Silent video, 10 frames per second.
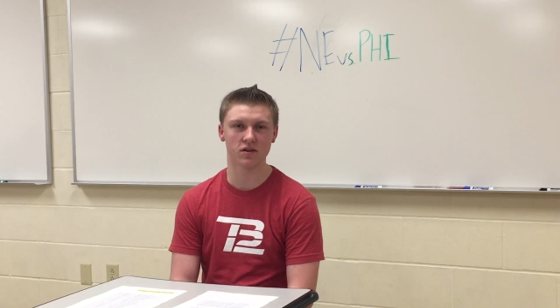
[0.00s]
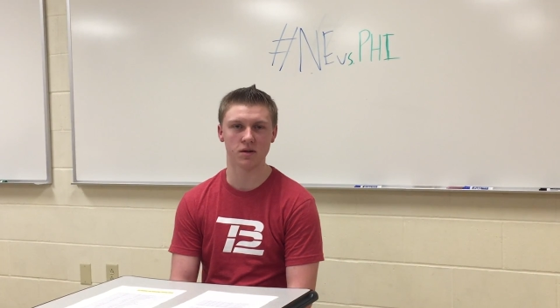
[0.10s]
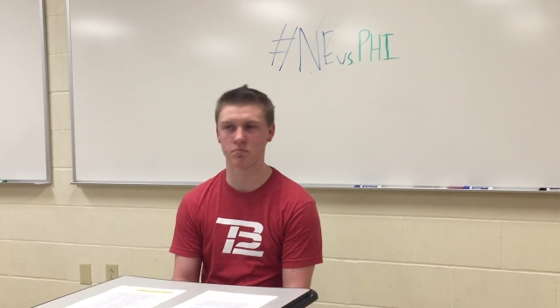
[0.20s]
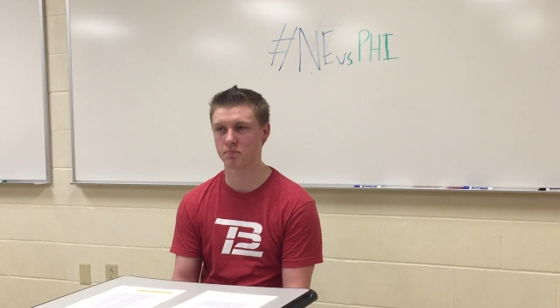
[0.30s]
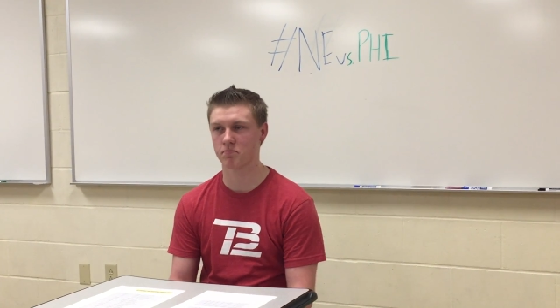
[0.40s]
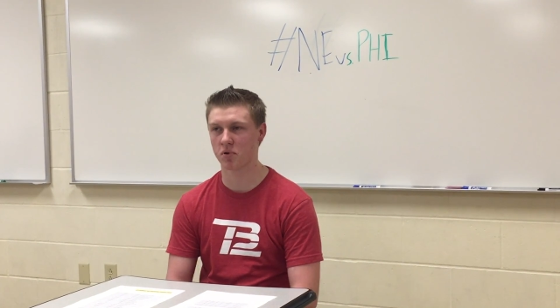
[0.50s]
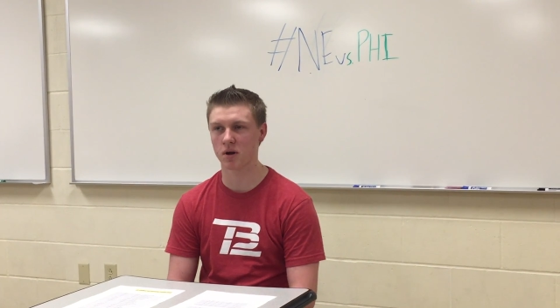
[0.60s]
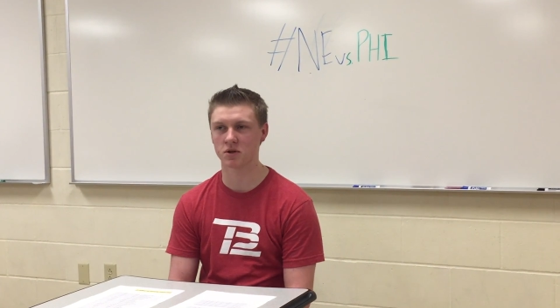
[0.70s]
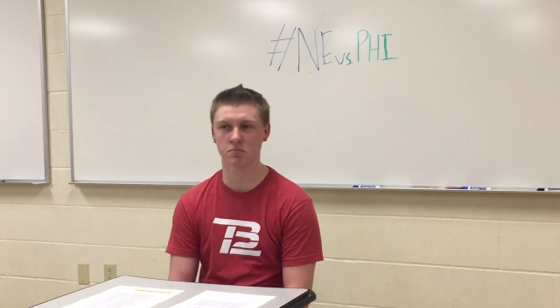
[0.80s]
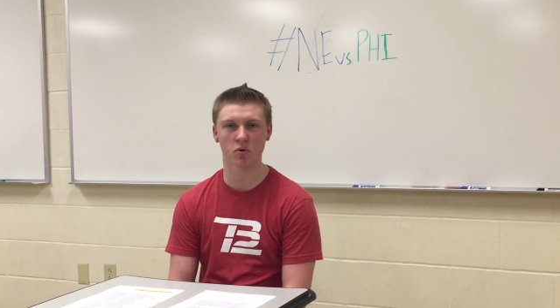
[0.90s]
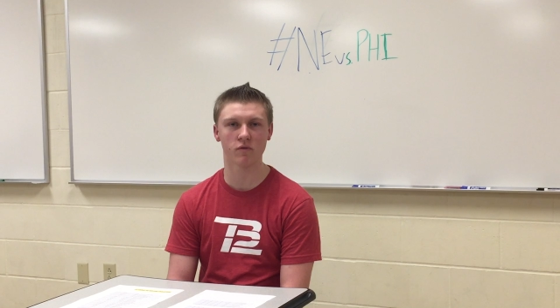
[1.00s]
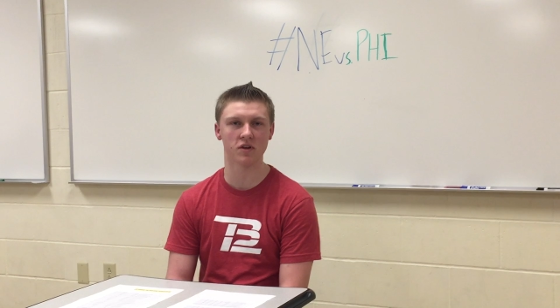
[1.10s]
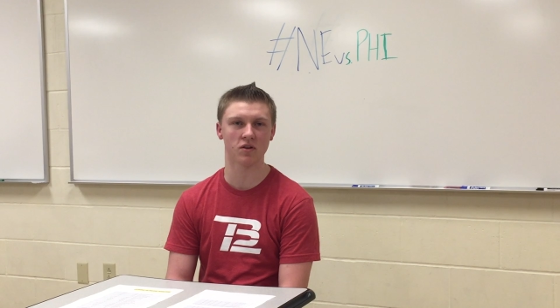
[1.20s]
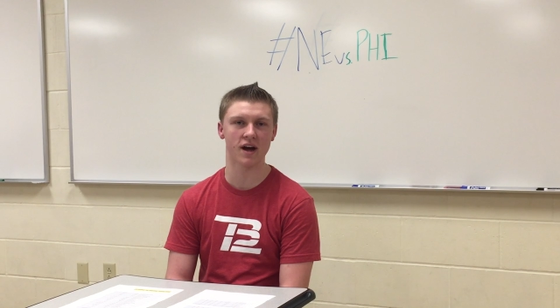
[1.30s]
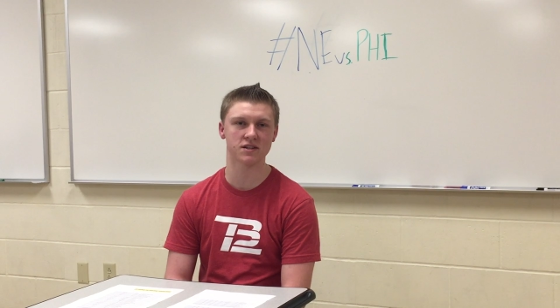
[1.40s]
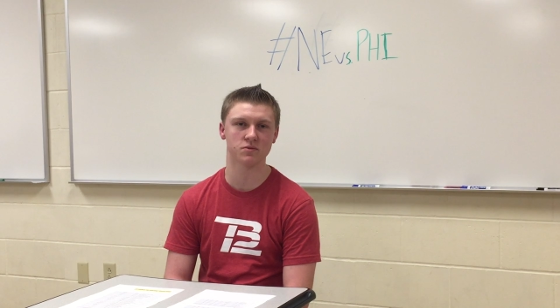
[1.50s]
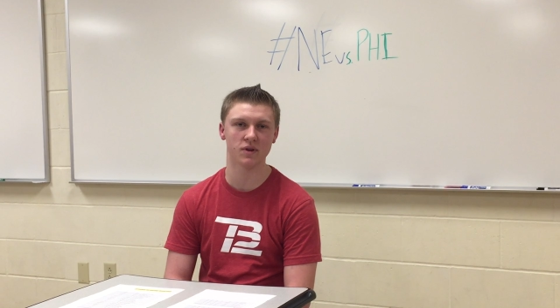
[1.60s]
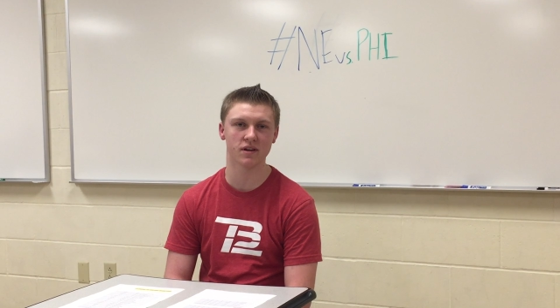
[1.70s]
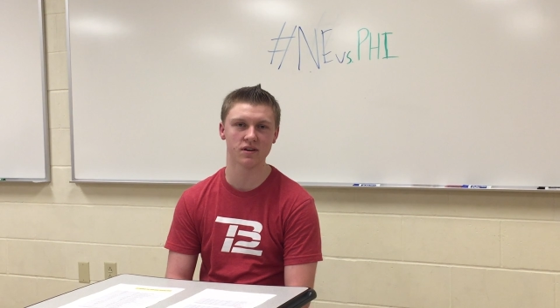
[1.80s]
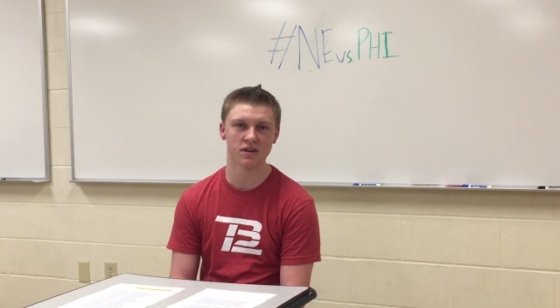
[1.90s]
He pretty much proved it last
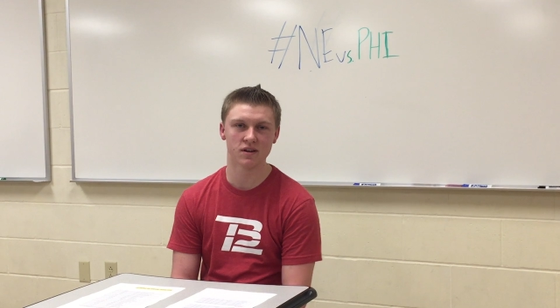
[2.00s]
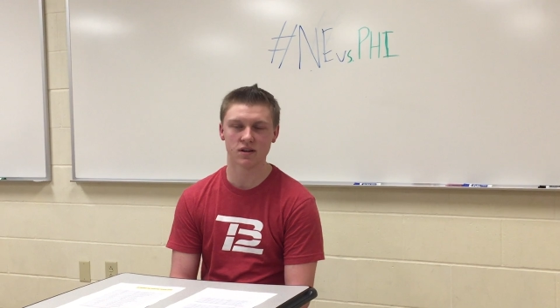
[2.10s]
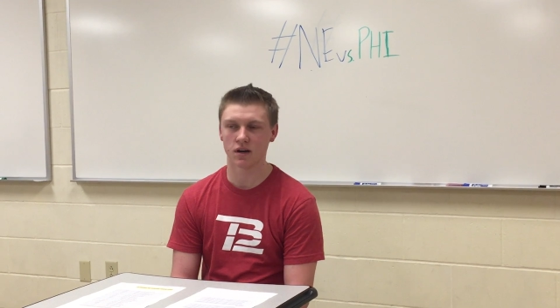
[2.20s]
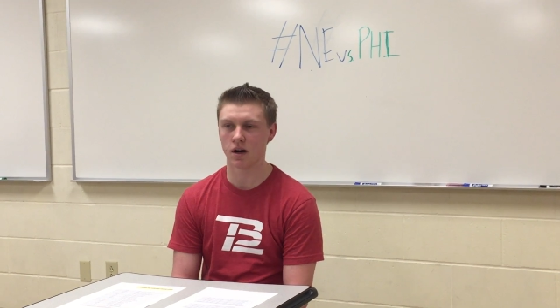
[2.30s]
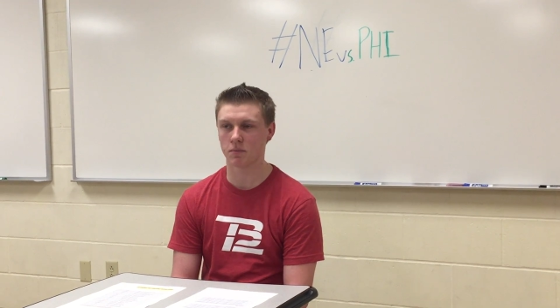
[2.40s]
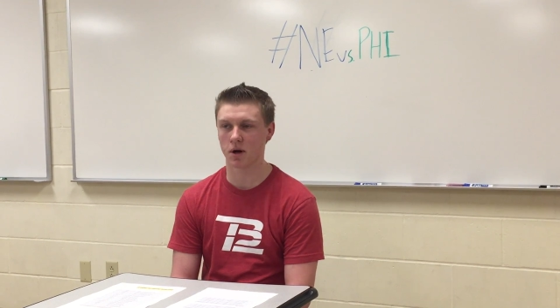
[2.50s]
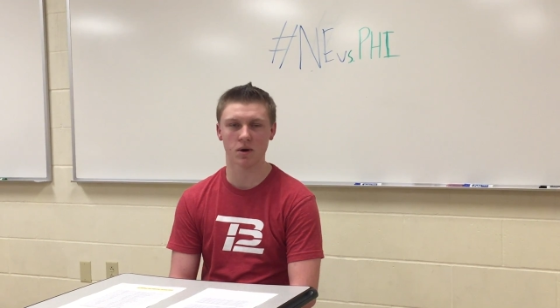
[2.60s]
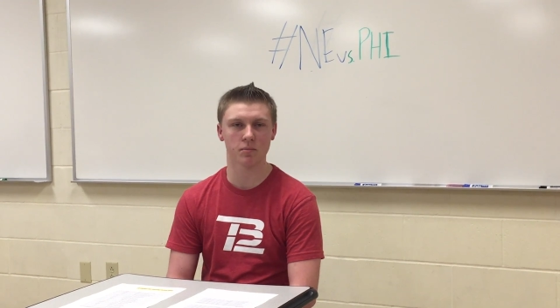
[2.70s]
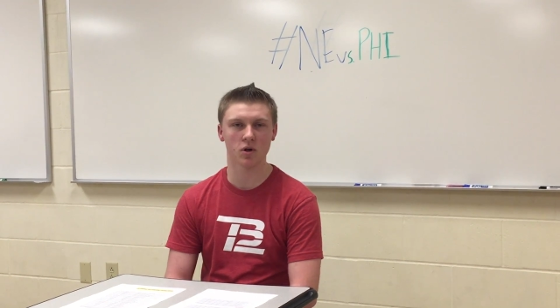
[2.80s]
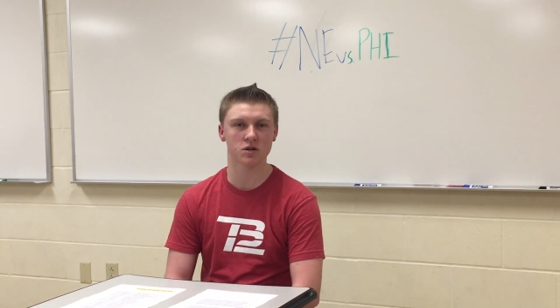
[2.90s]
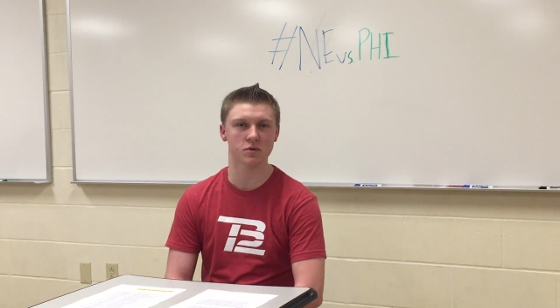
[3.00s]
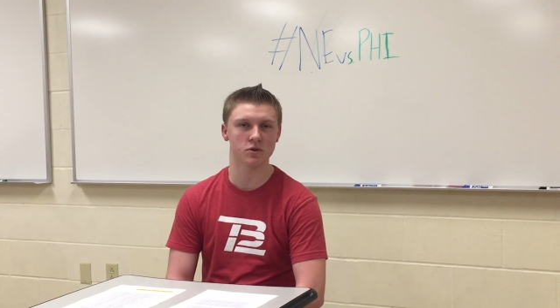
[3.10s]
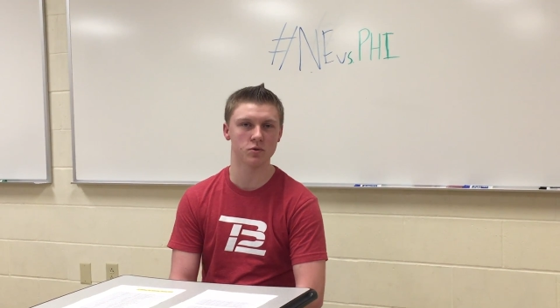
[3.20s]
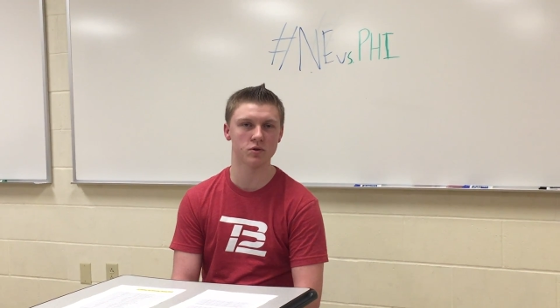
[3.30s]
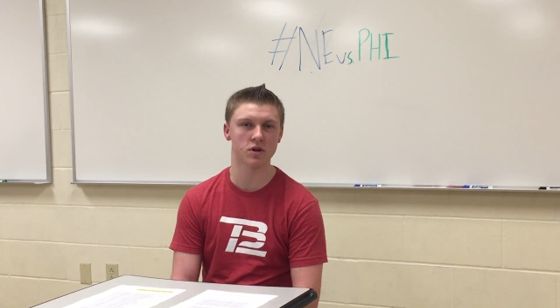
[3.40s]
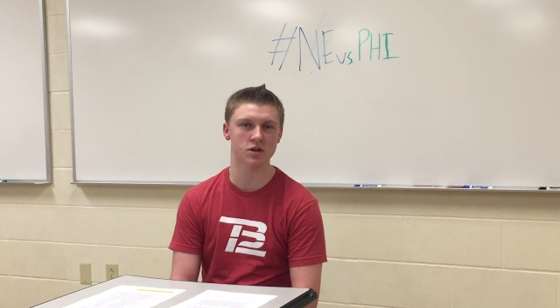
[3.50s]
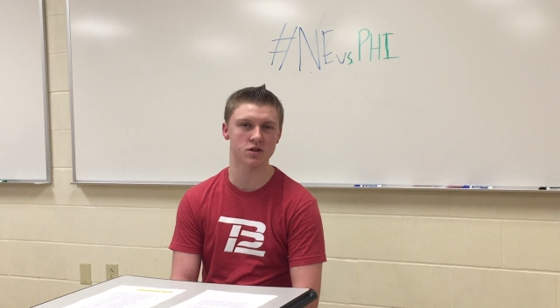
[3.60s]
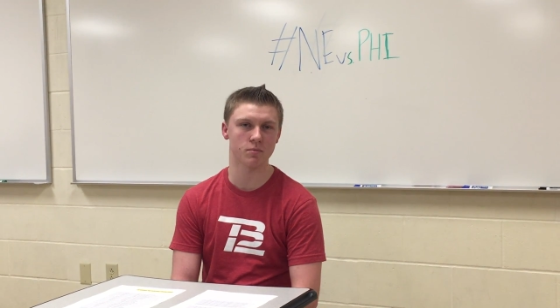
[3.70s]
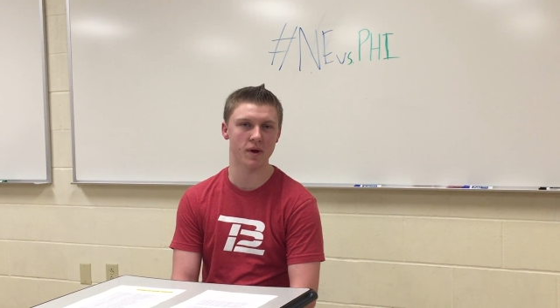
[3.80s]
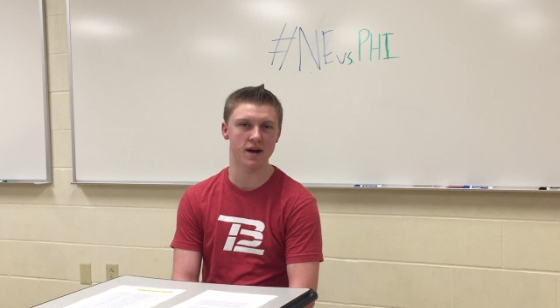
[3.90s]
week, coming up clutch with the 2
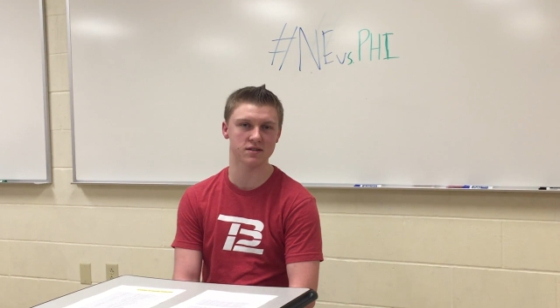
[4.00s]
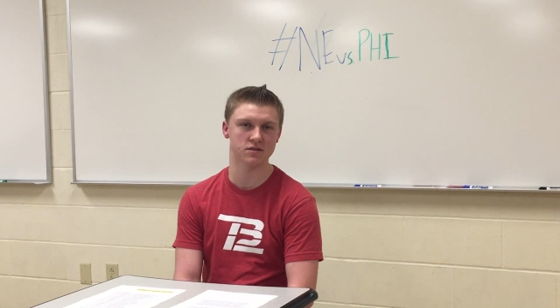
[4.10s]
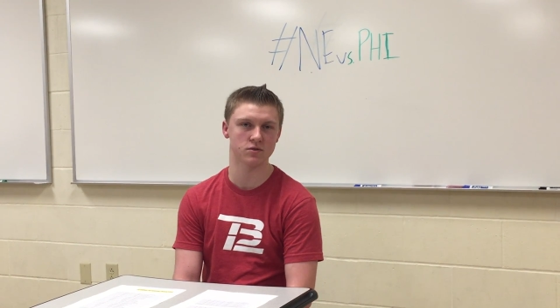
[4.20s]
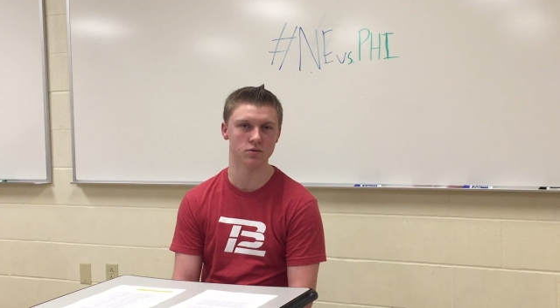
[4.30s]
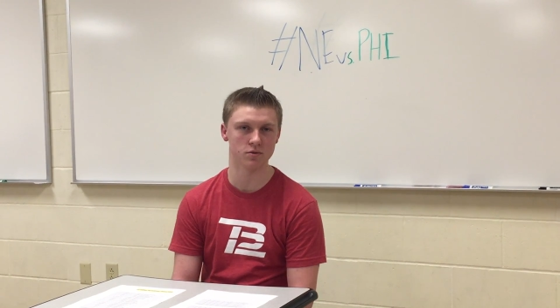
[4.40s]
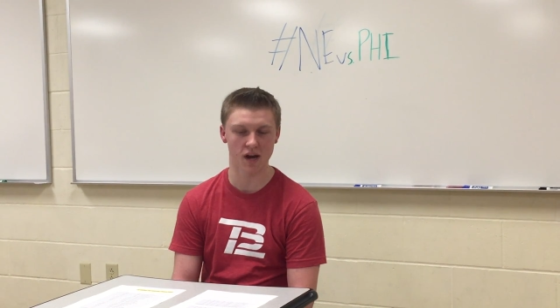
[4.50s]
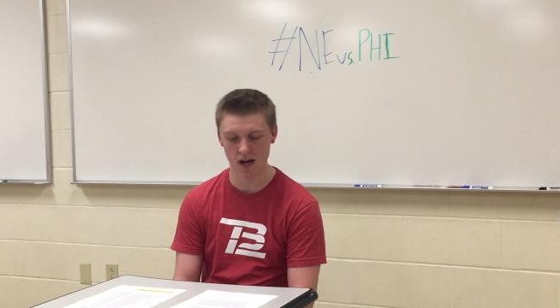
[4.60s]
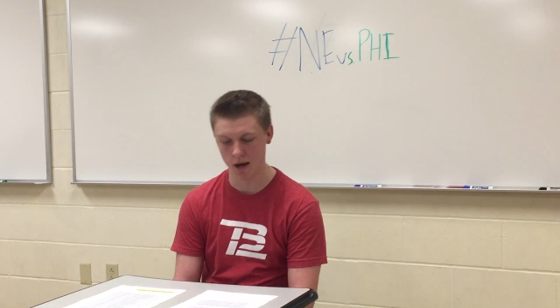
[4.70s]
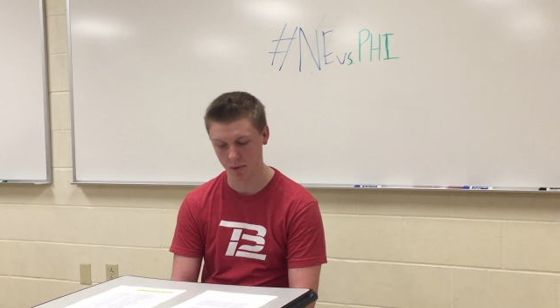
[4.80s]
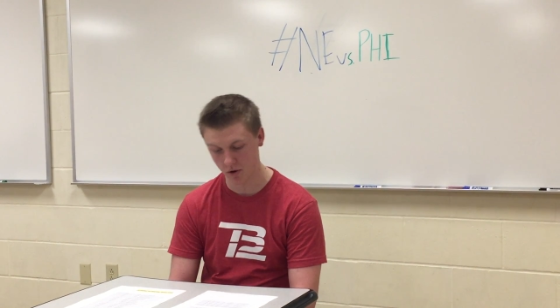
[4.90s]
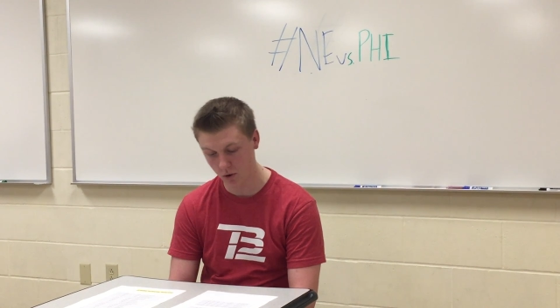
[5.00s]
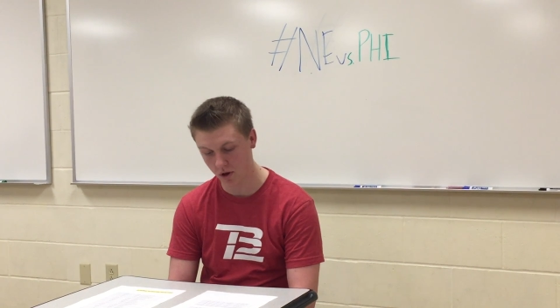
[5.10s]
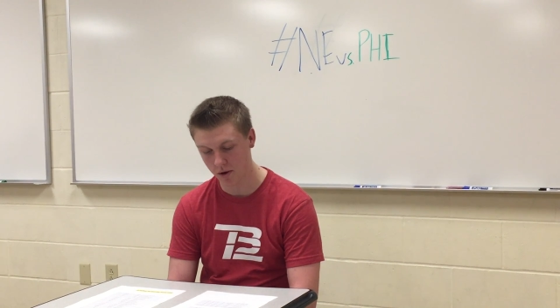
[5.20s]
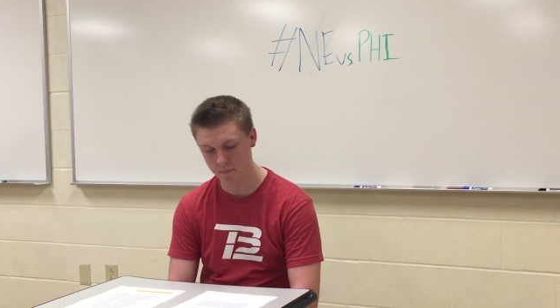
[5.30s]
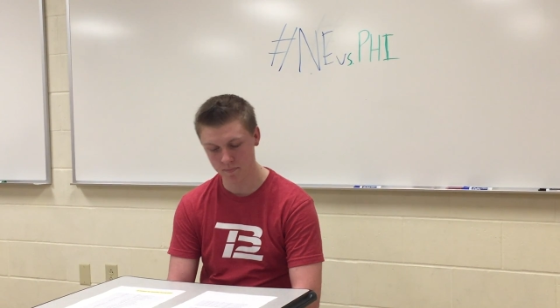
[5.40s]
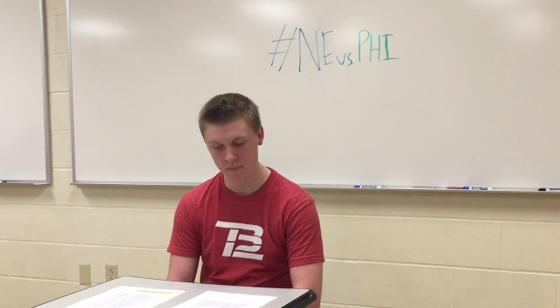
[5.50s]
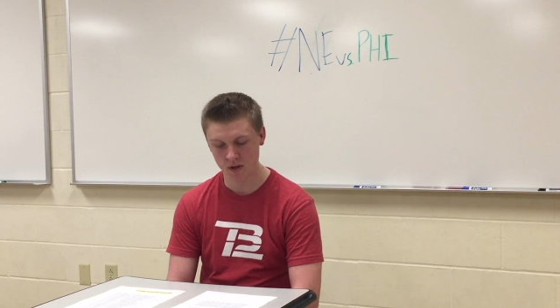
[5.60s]
touchdown passes to Danny Amendola.